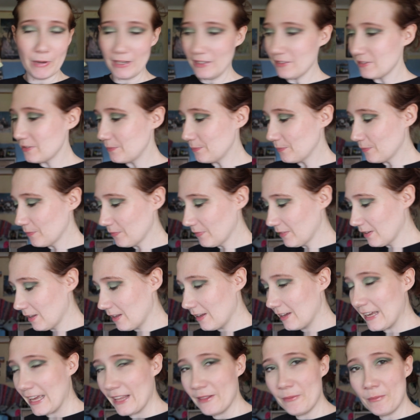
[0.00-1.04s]
it is.
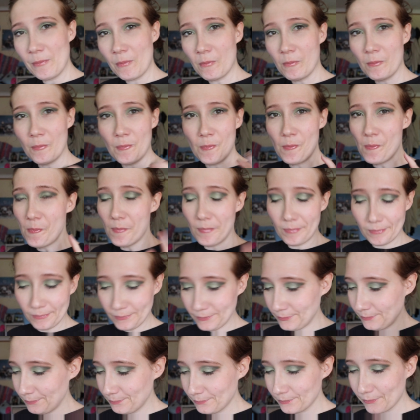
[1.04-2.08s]
Again,
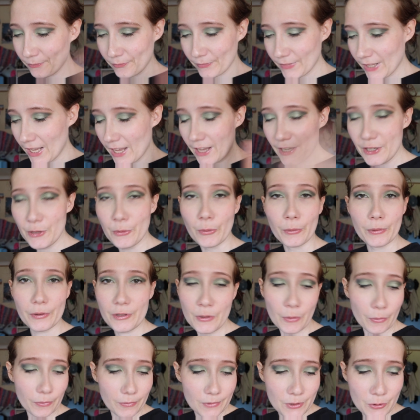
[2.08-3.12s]
you know
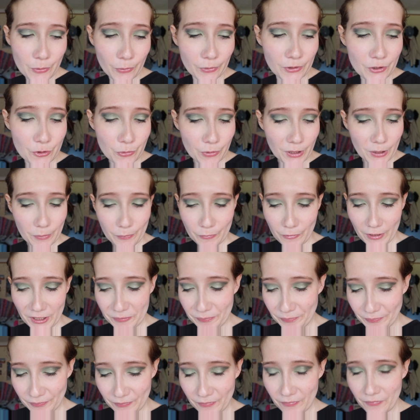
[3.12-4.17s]
the drill,
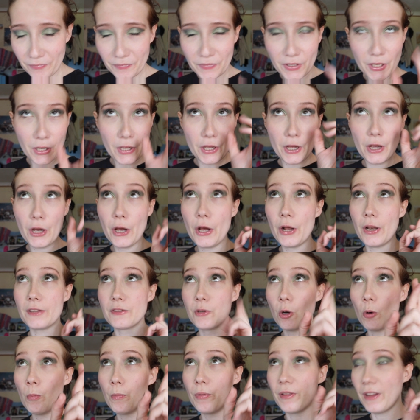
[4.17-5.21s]
right?
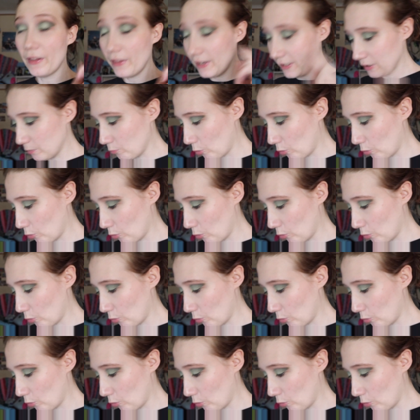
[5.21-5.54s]
Let's hope nothing is